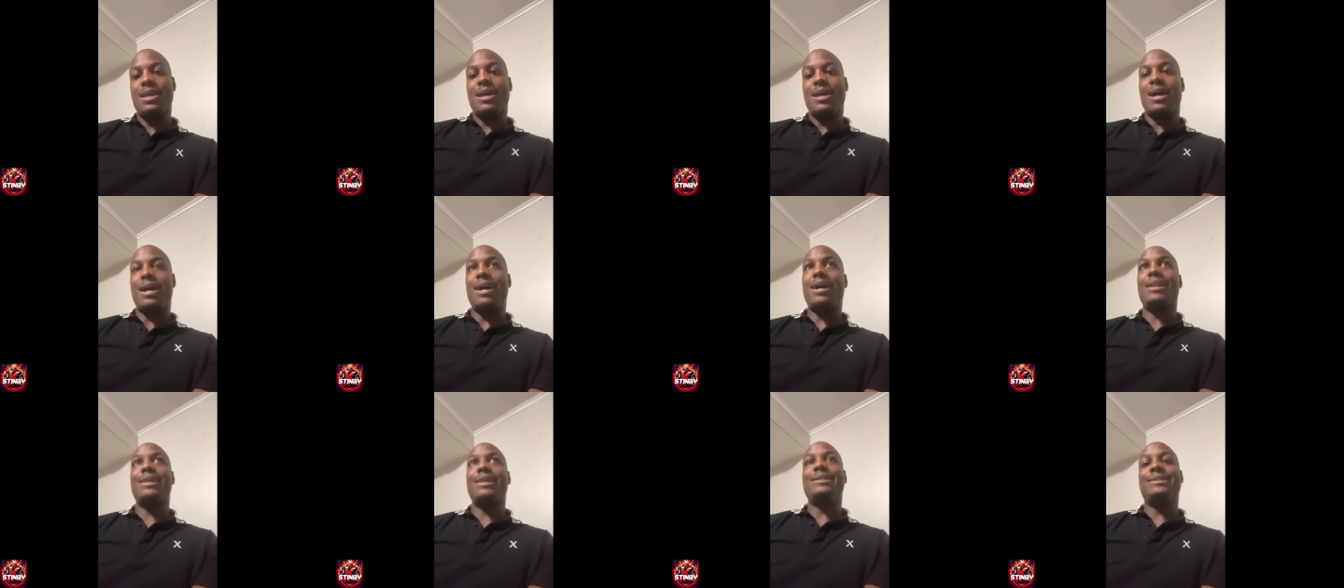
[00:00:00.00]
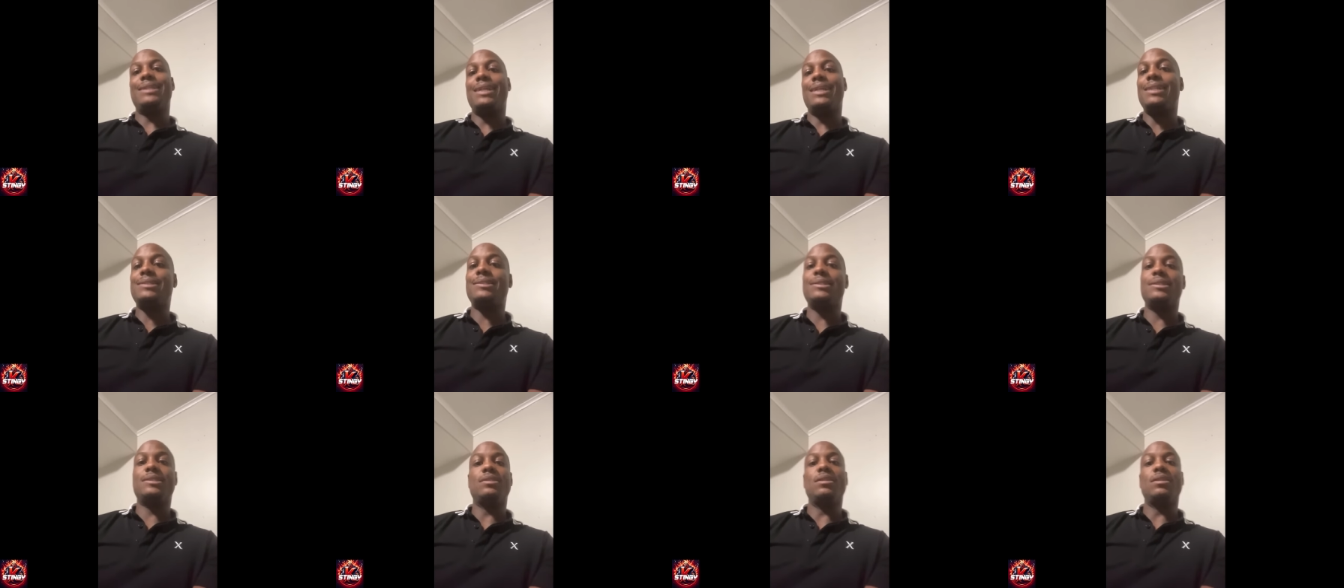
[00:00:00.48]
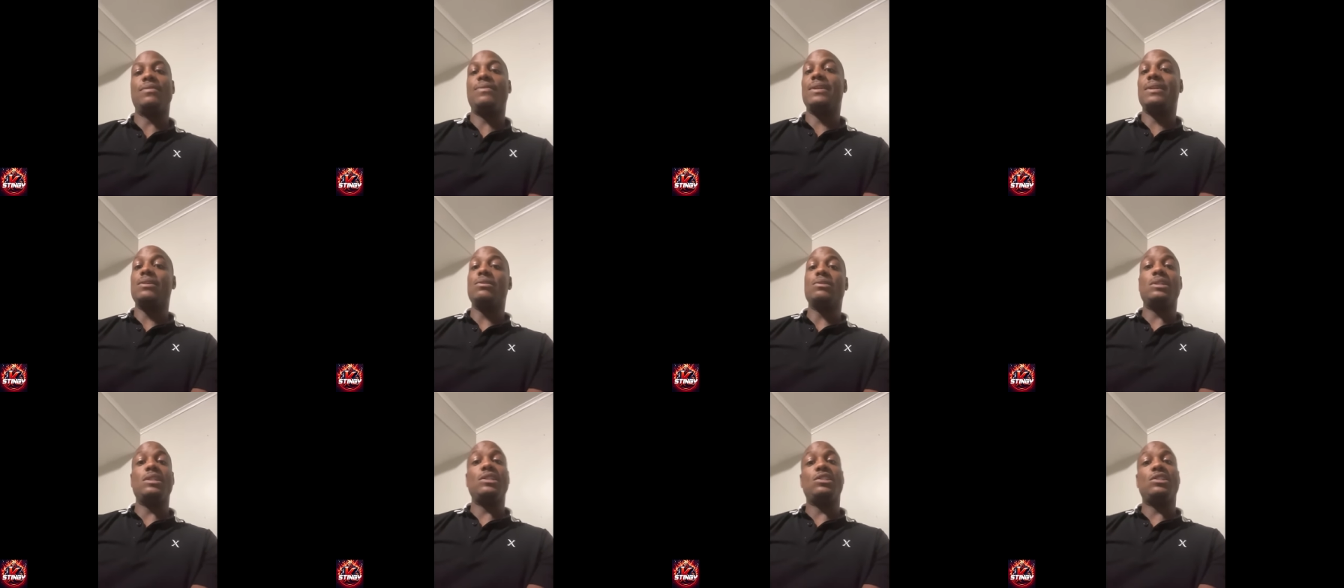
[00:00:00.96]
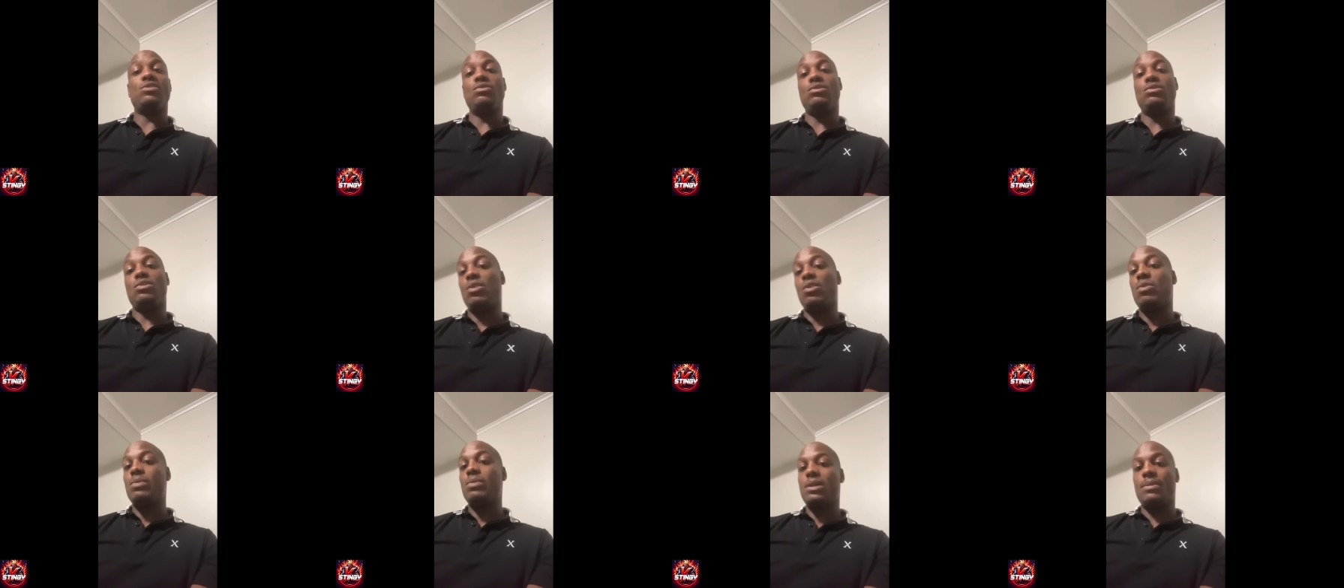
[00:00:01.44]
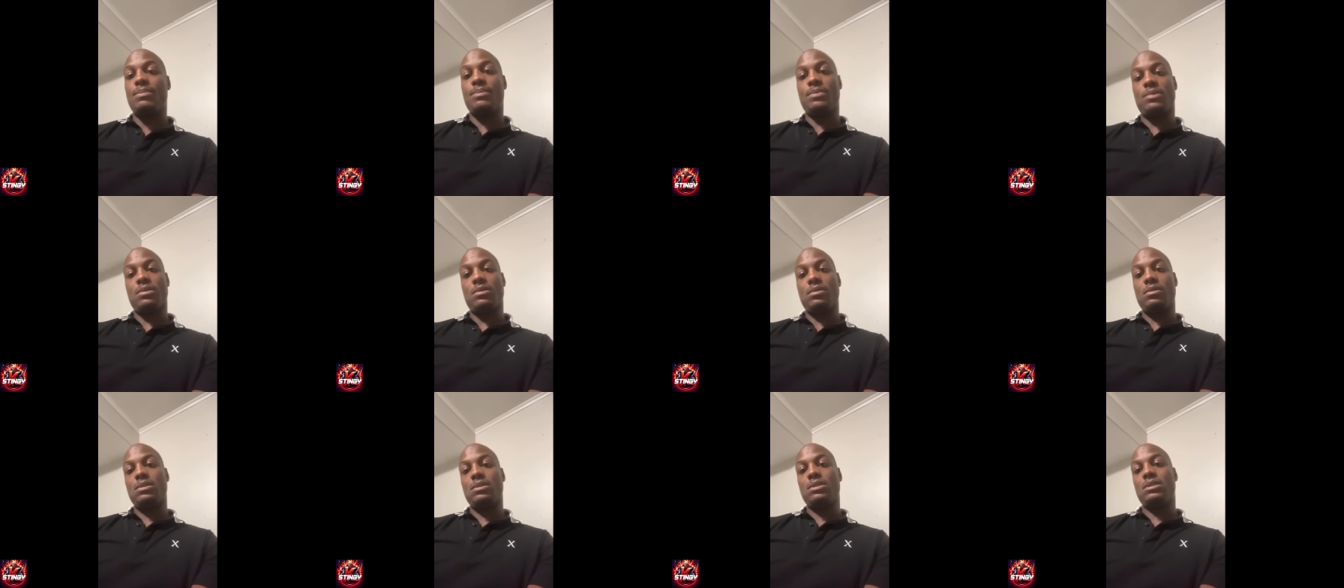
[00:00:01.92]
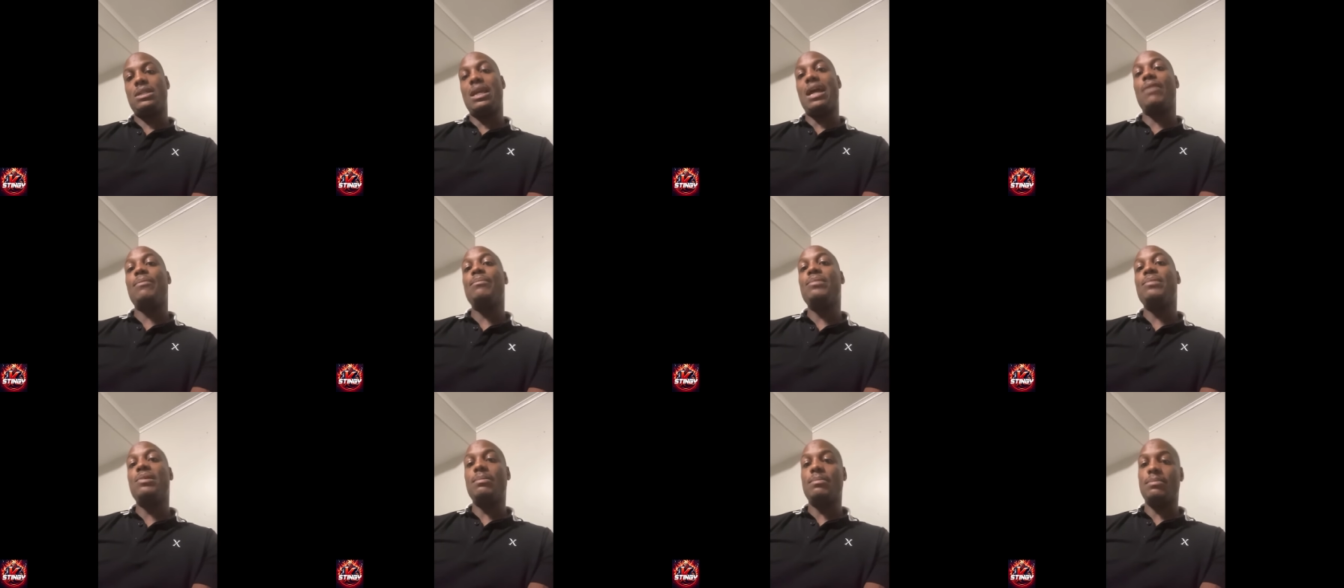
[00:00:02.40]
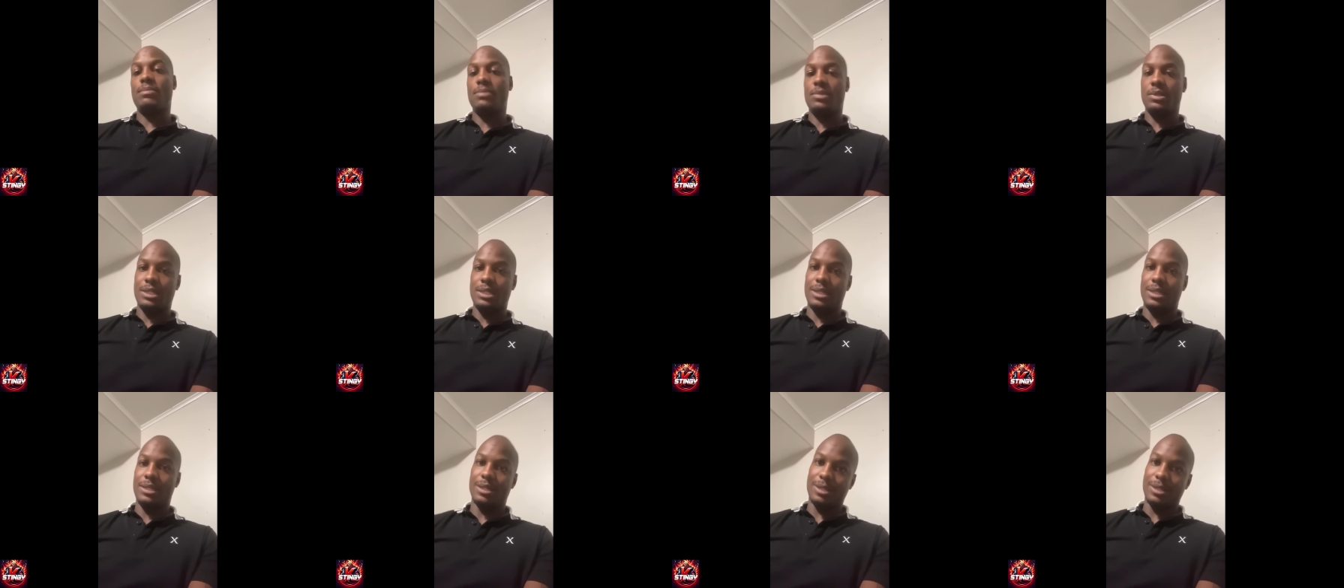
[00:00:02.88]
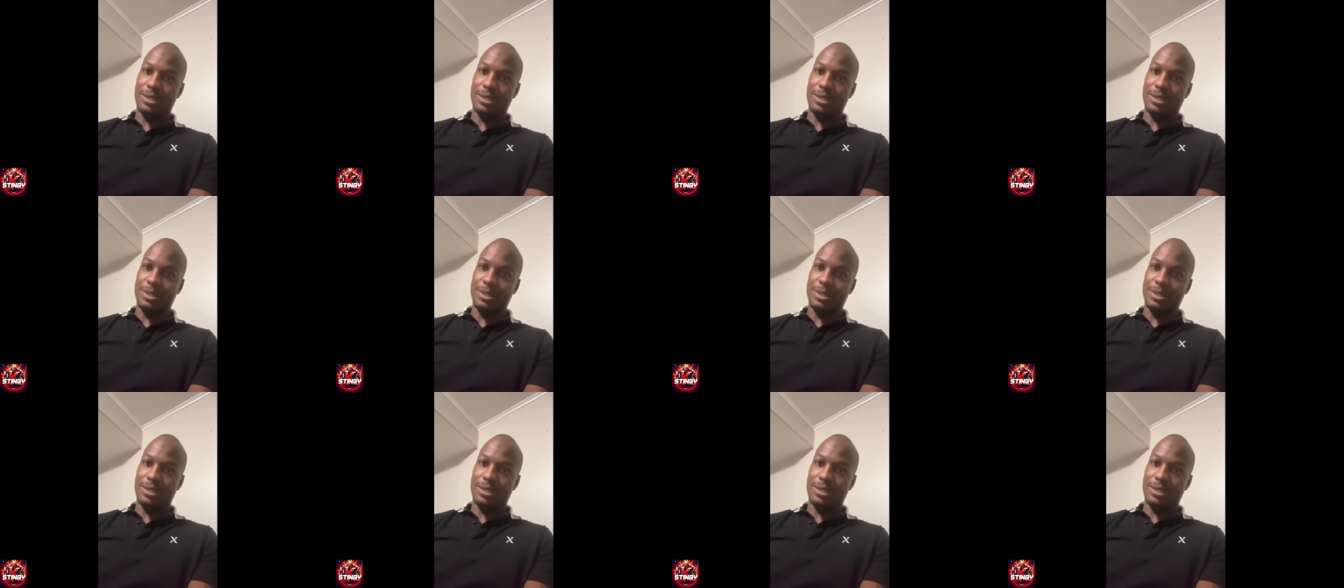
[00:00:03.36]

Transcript: All that jealousy stuff ain't gonna get you nowhere, bro. Gotta remember, bro.